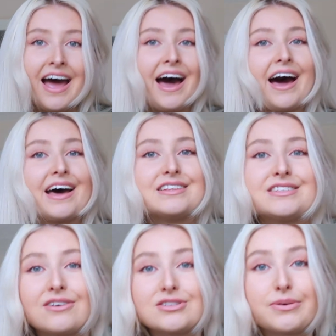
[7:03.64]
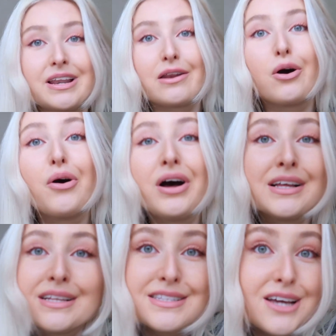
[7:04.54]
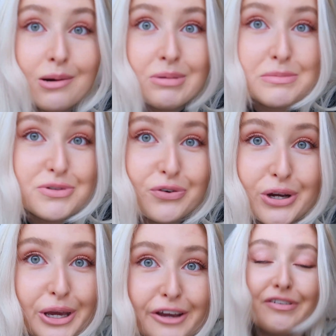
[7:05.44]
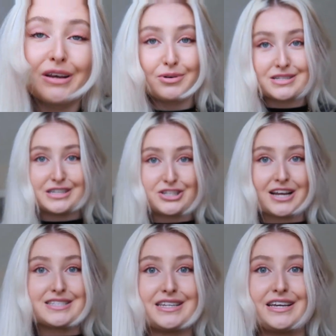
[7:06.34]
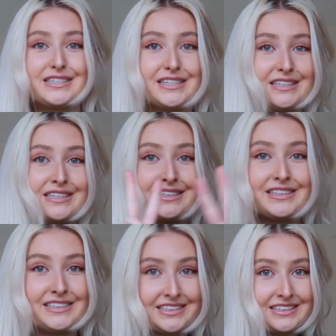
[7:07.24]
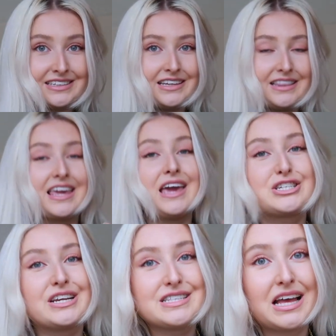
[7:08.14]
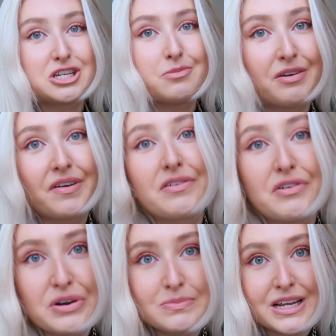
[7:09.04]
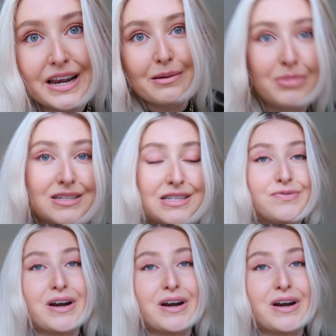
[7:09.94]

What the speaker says: and I'll do a little time lapse for you if anyone's interested. The kitchen is actually my favorite room to clean because it's